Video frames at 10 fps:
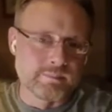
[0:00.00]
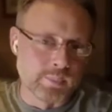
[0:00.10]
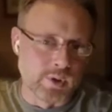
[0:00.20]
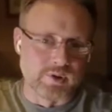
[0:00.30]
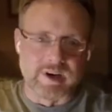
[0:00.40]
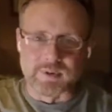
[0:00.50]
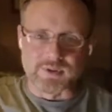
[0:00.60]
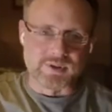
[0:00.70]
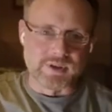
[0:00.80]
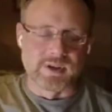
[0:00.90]

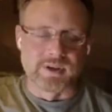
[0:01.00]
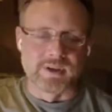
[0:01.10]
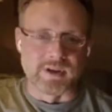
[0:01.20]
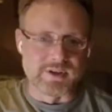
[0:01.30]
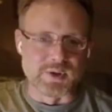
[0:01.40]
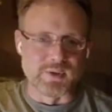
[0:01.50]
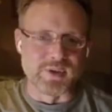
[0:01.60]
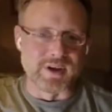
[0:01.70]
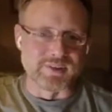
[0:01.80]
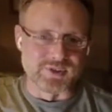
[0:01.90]
programmers and do
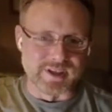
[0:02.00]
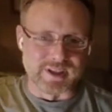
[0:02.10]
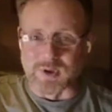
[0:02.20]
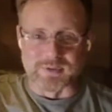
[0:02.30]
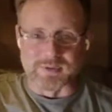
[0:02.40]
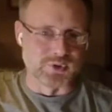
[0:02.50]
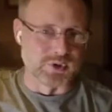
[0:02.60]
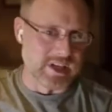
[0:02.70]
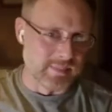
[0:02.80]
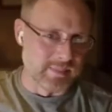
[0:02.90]
things like if you have a
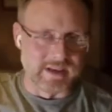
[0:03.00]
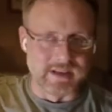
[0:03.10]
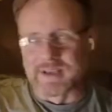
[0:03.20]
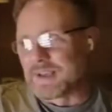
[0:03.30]
stream and